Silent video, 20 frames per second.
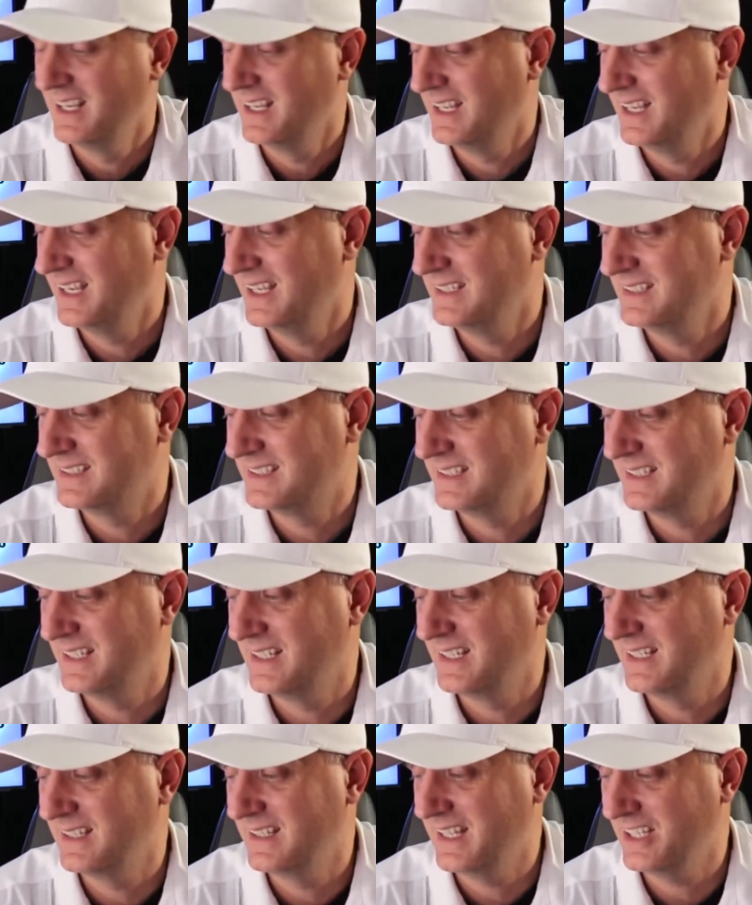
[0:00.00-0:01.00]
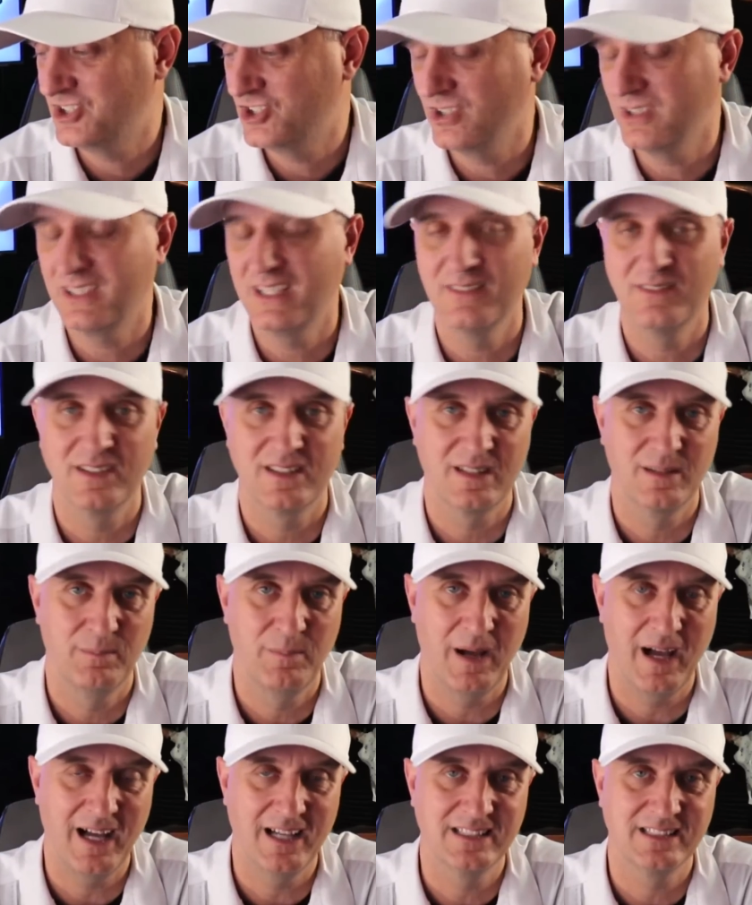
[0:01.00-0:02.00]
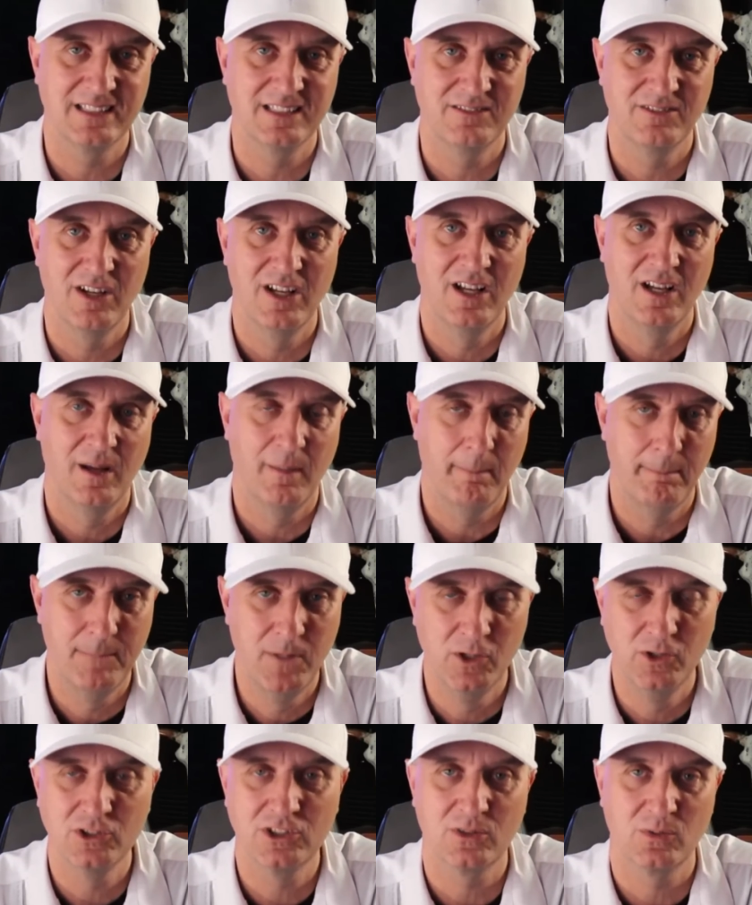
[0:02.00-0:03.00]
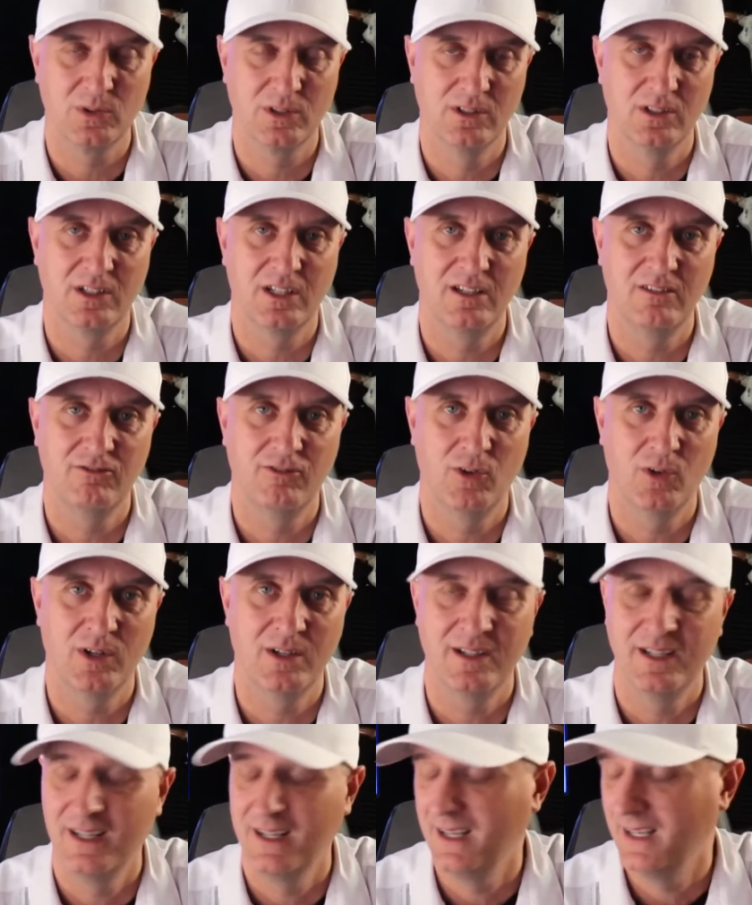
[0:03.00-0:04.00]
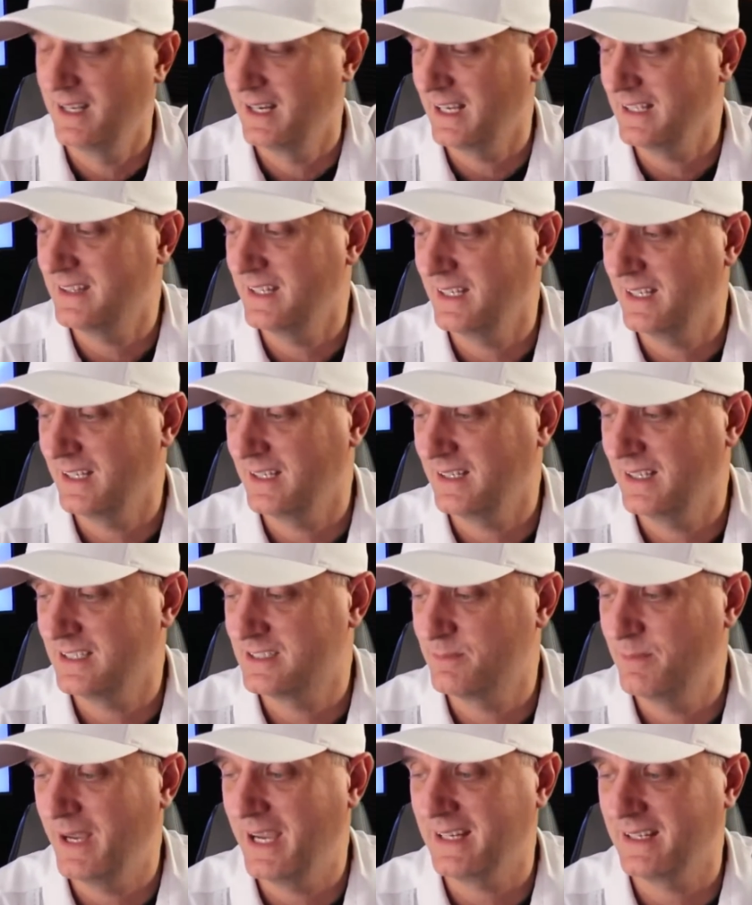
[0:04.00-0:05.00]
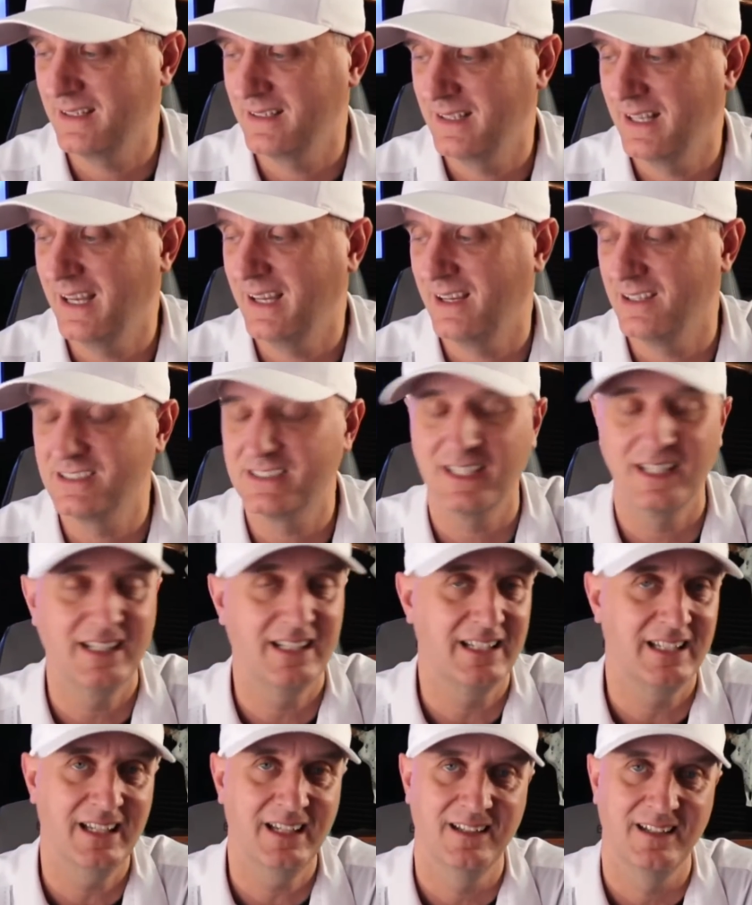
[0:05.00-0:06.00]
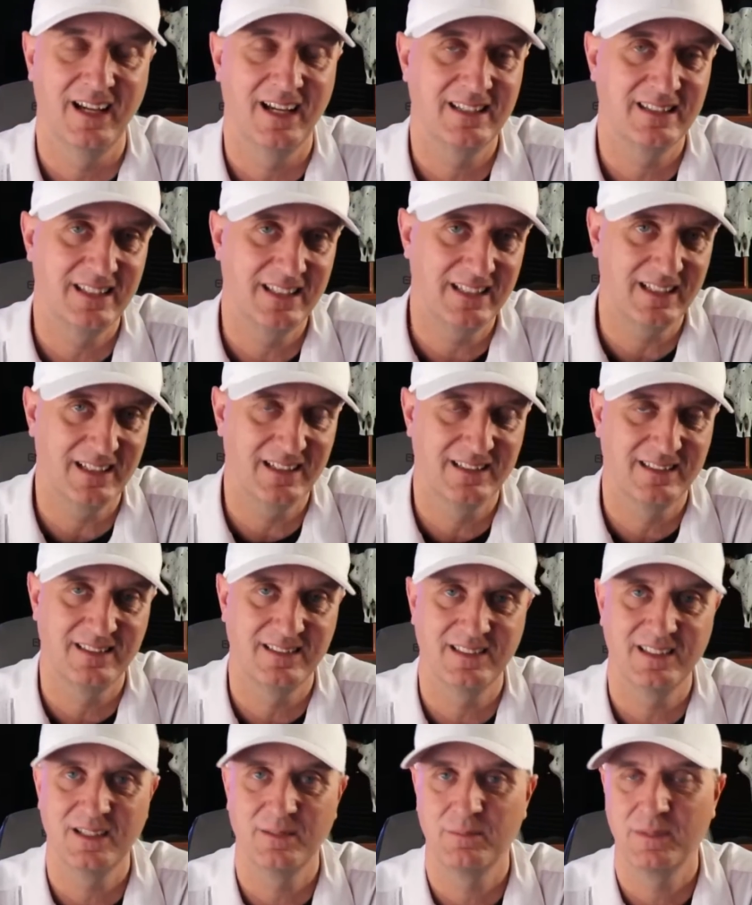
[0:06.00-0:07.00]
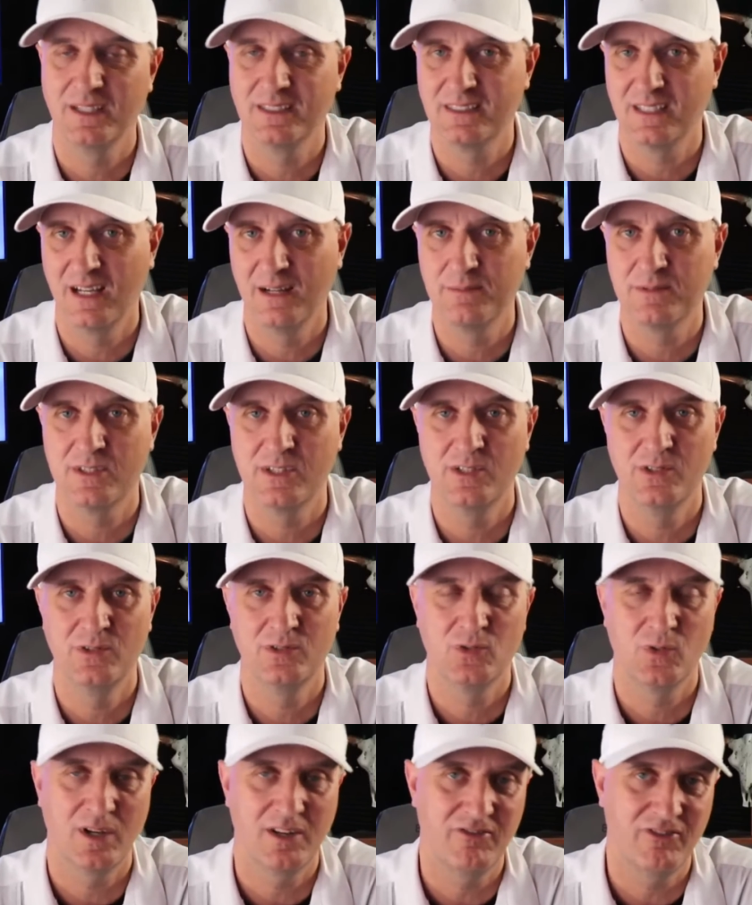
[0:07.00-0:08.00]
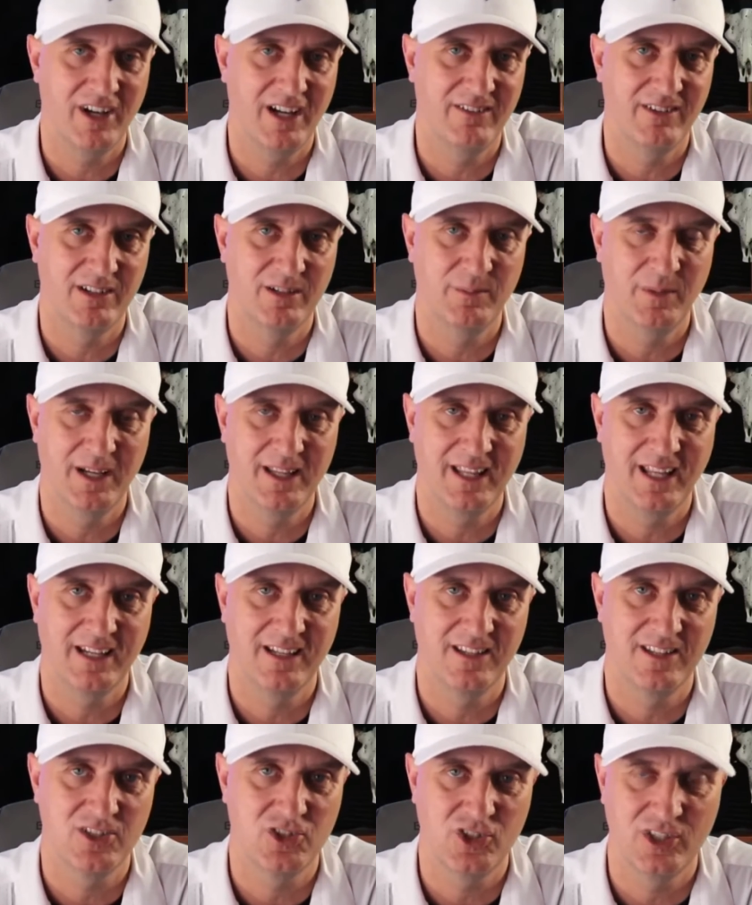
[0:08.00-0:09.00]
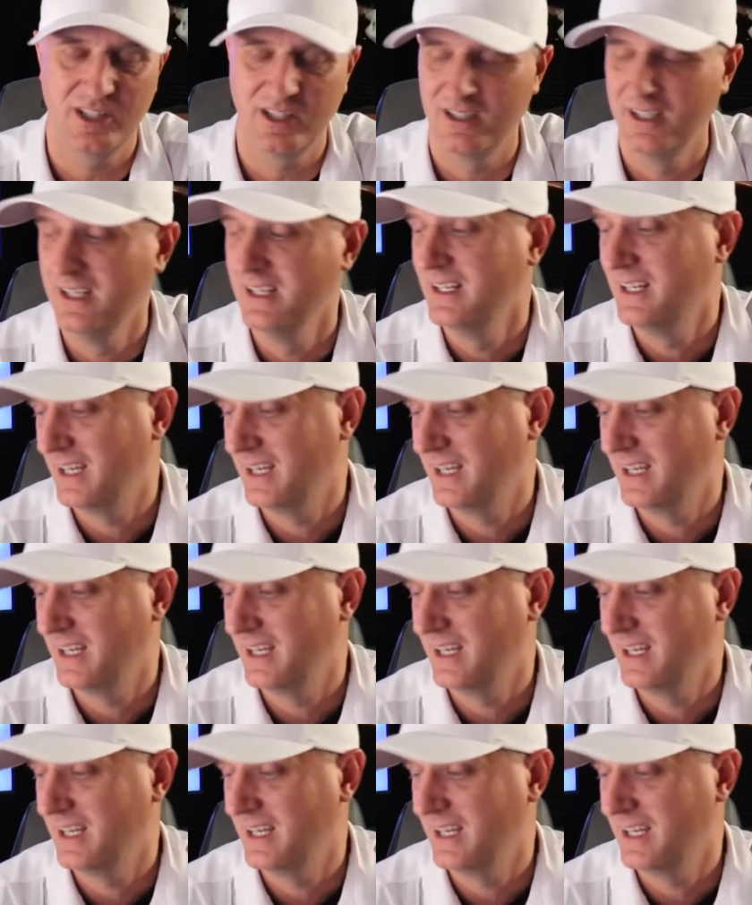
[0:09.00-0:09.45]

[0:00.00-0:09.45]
And that should give it the positive boost we're looking for. And I think it gets back. I'll say it again. I think Ethereum gets up to 2,500 by the end of this year.